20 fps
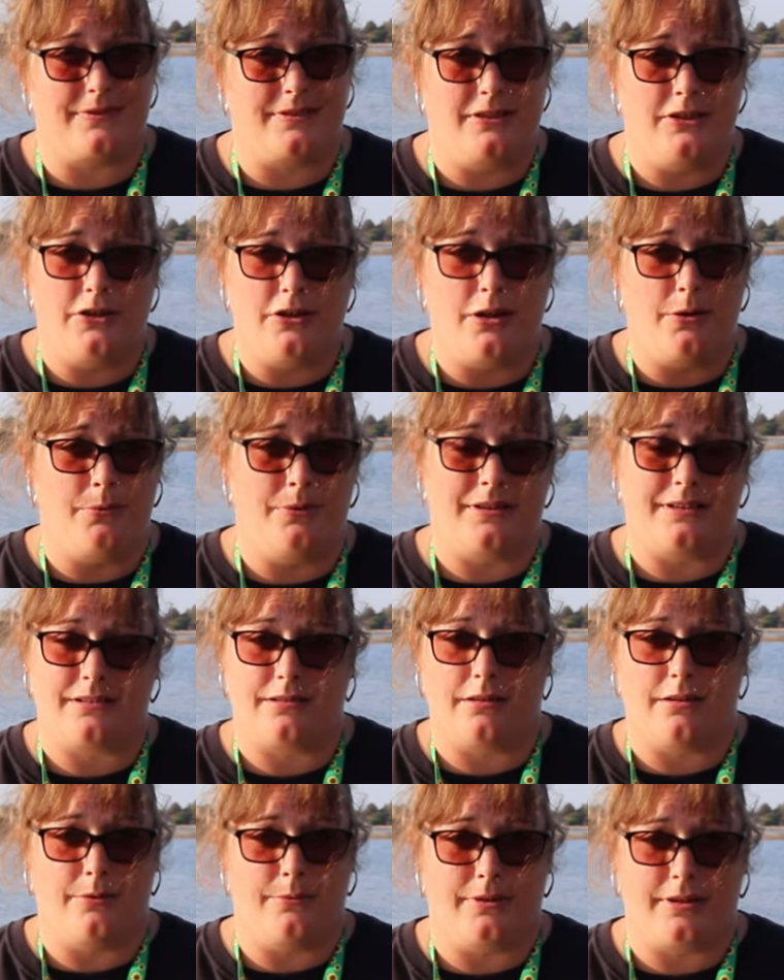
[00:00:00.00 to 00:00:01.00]
We know what
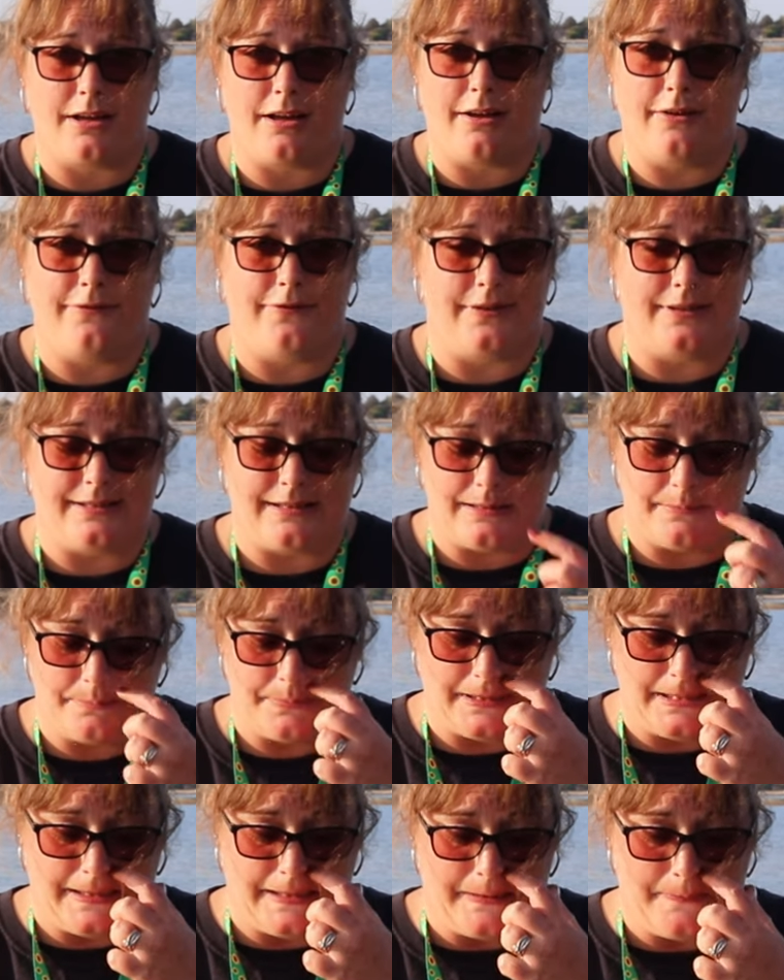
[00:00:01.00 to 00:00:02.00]
it's like with COVID at the
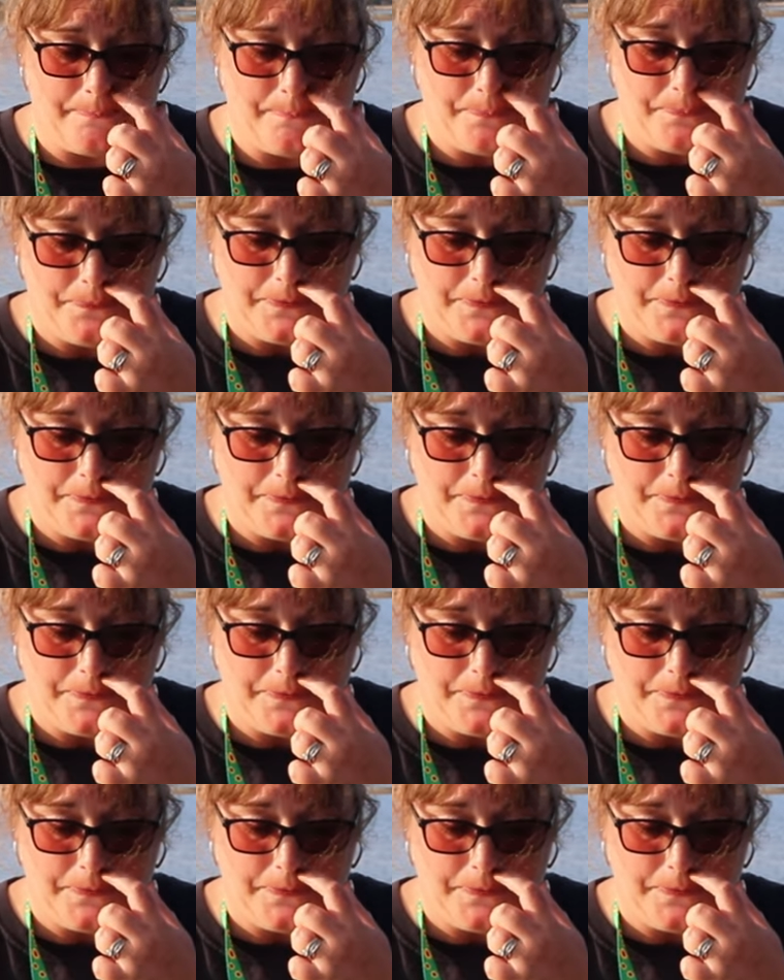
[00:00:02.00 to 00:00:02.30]
minute.